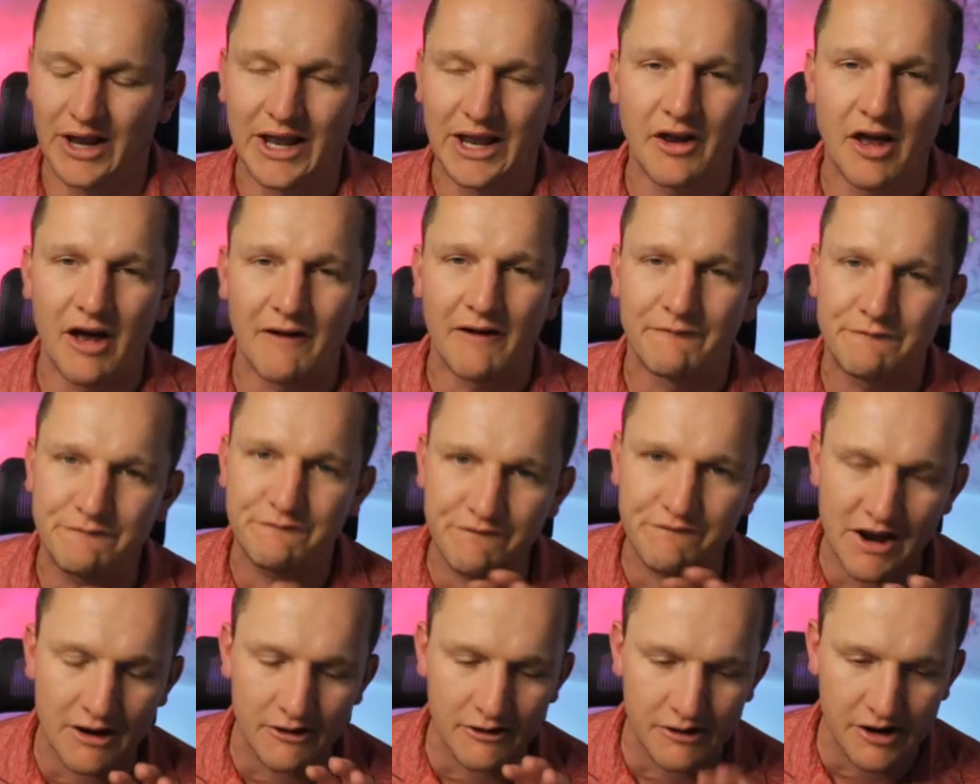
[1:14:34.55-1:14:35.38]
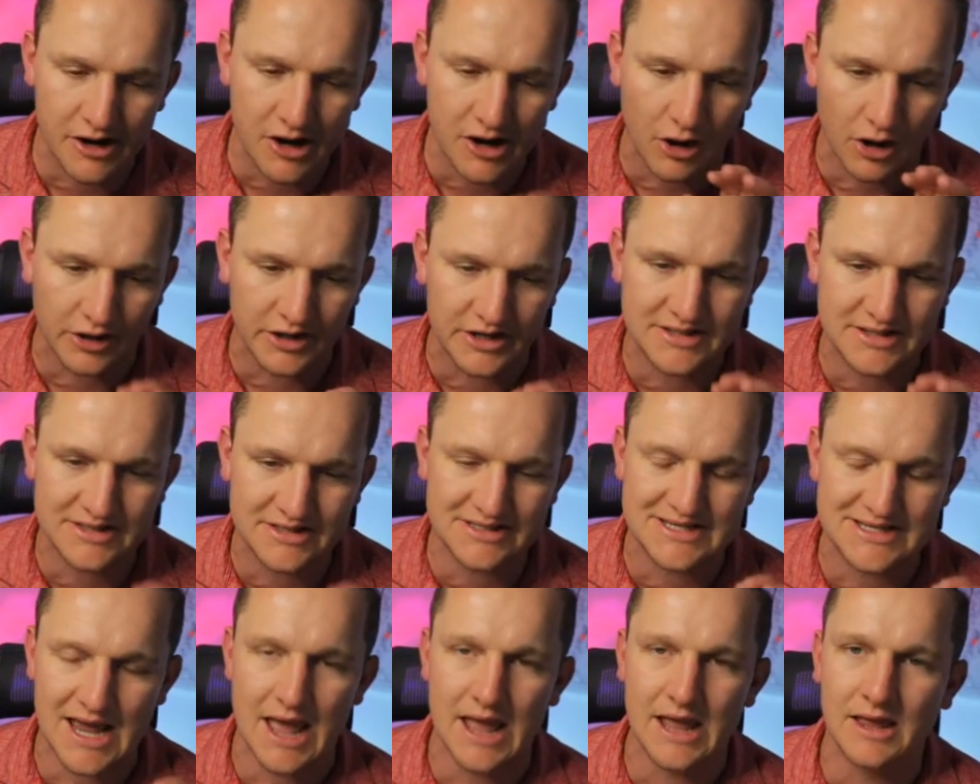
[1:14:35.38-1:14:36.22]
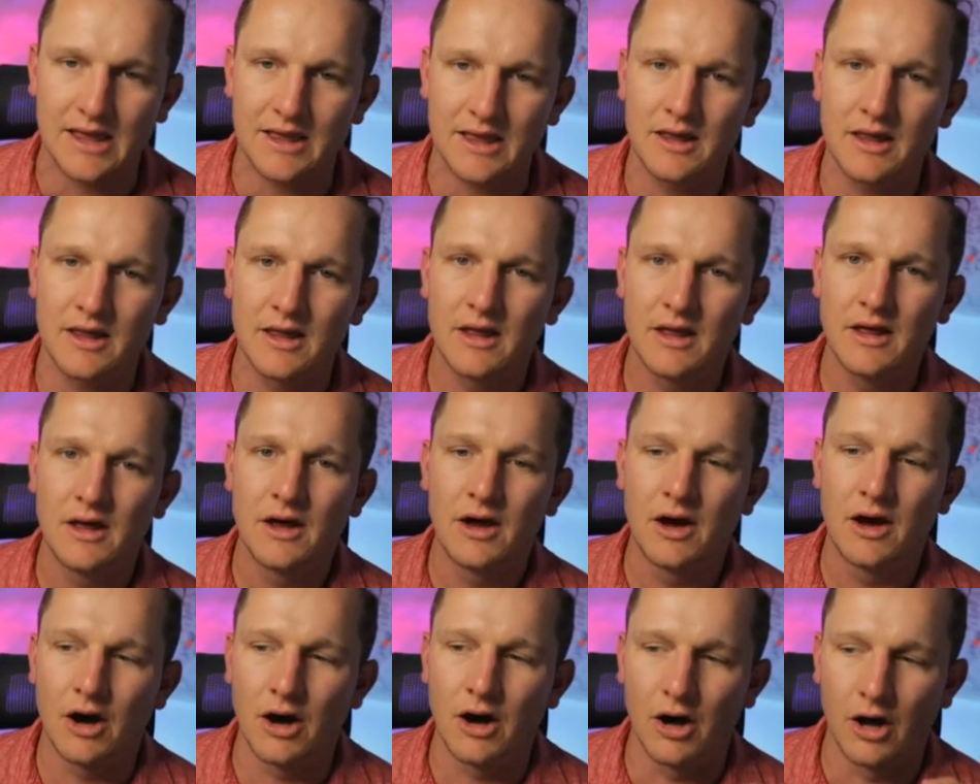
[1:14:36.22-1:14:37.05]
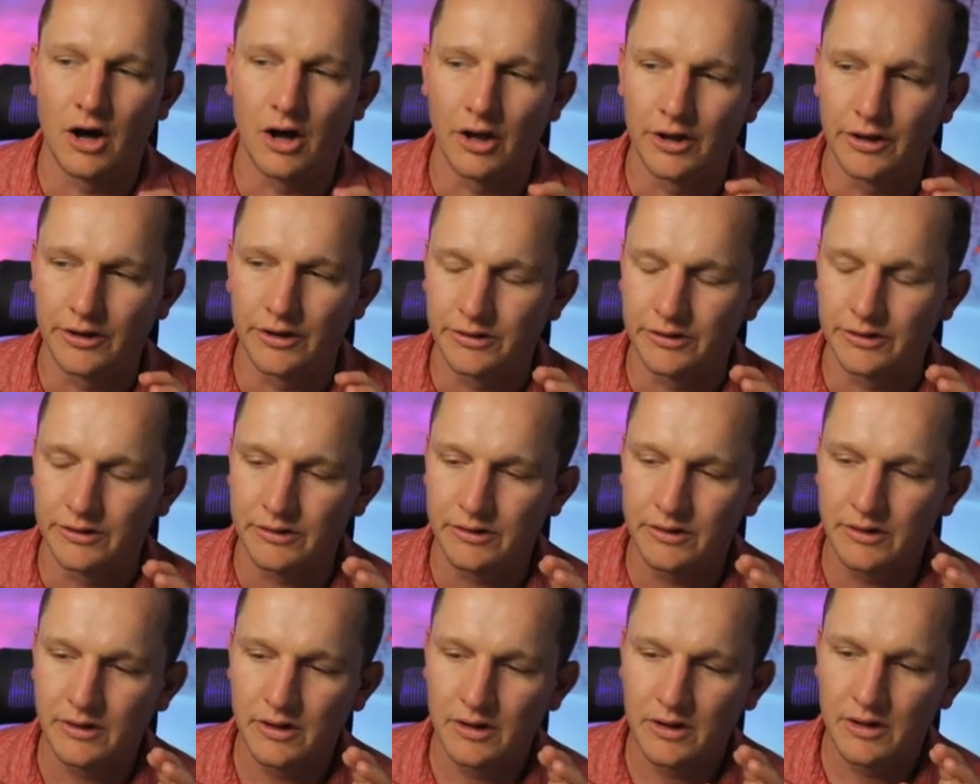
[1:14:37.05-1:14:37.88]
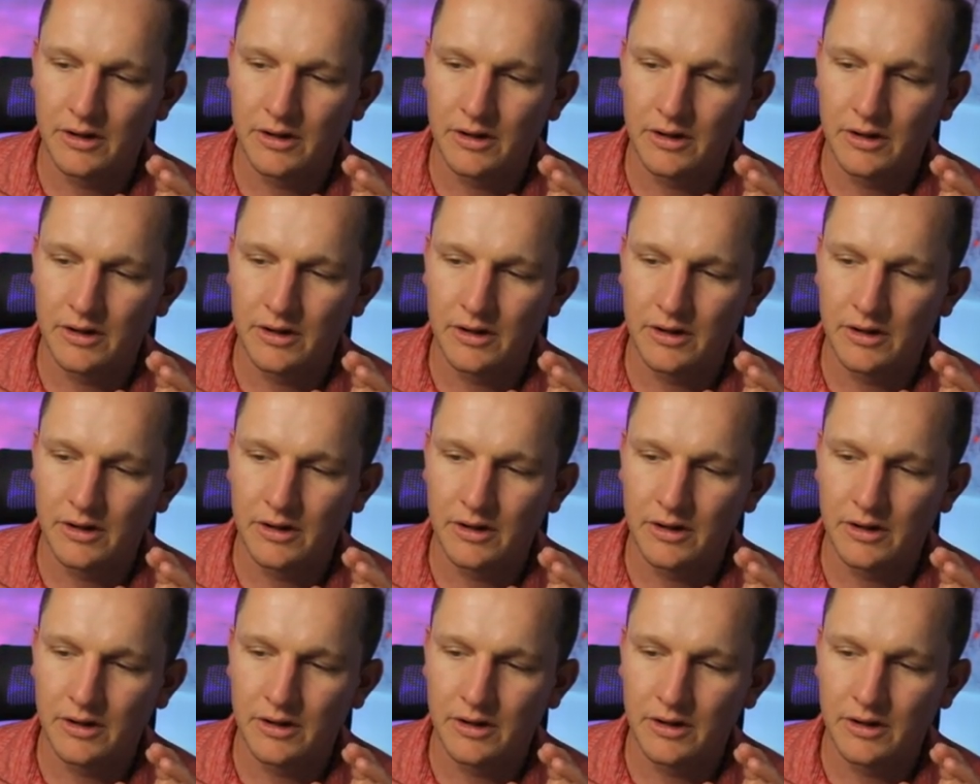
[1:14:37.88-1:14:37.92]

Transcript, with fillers: And a very honest take on